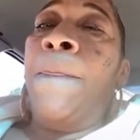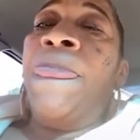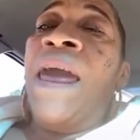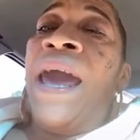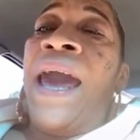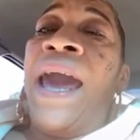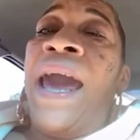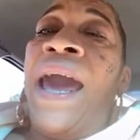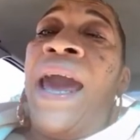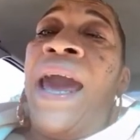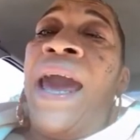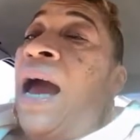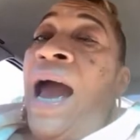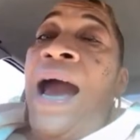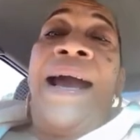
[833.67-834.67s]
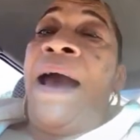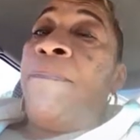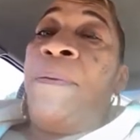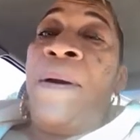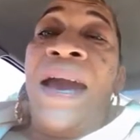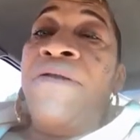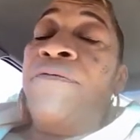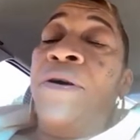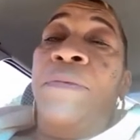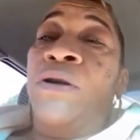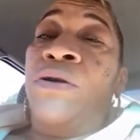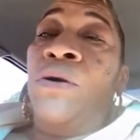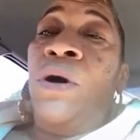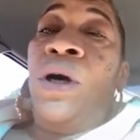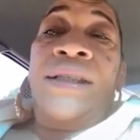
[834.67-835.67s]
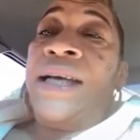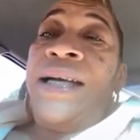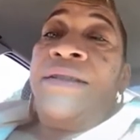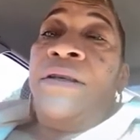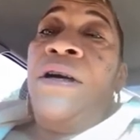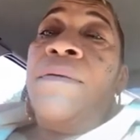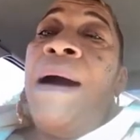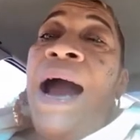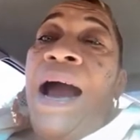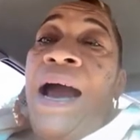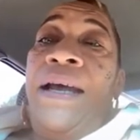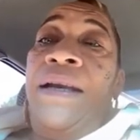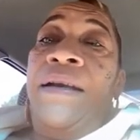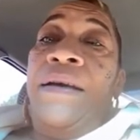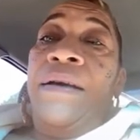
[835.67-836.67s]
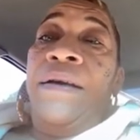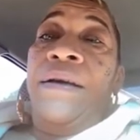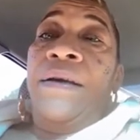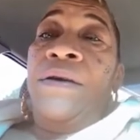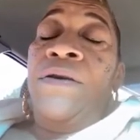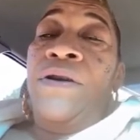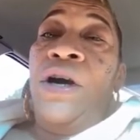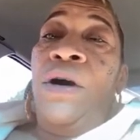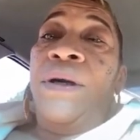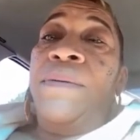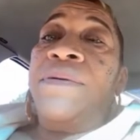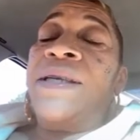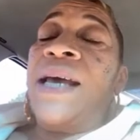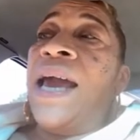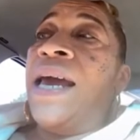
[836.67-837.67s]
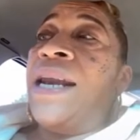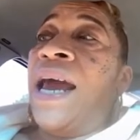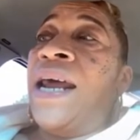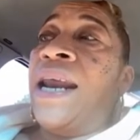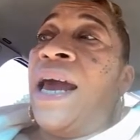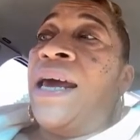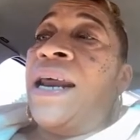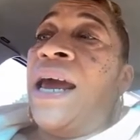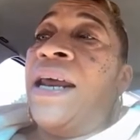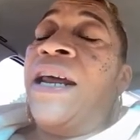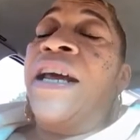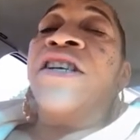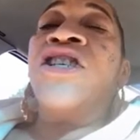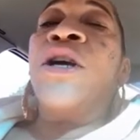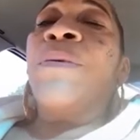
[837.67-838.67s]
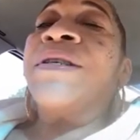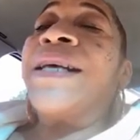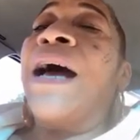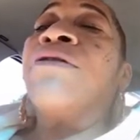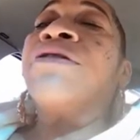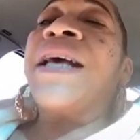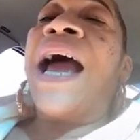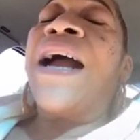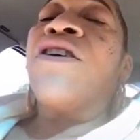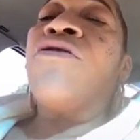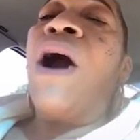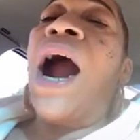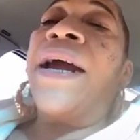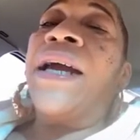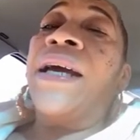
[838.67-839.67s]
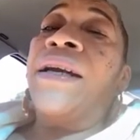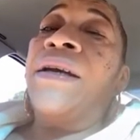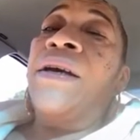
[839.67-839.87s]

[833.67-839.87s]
And I got paid from the tour because I took mine. You know what I'm saying? And she was outside crying.